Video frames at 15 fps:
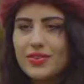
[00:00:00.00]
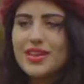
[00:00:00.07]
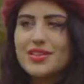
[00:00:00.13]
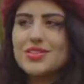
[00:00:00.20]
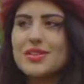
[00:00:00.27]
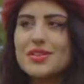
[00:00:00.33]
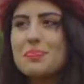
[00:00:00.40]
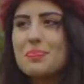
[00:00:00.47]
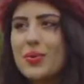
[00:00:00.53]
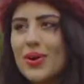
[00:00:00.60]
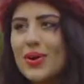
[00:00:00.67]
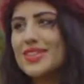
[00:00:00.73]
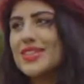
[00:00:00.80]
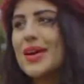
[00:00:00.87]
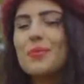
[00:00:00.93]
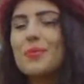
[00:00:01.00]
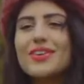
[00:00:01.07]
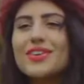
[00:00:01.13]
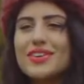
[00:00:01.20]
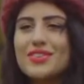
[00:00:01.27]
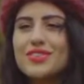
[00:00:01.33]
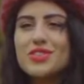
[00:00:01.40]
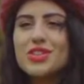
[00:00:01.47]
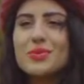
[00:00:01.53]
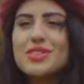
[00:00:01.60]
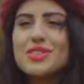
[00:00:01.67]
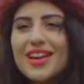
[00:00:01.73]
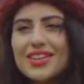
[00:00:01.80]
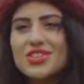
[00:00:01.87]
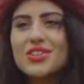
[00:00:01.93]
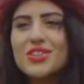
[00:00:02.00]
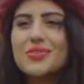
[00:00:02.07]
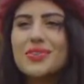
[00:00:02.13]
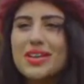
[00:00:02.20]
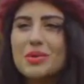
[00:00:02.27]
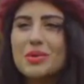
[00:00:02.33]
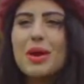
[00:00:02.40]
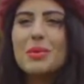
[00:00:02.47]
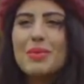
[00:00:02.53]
Like at certain points, I wondered if she was actually reading my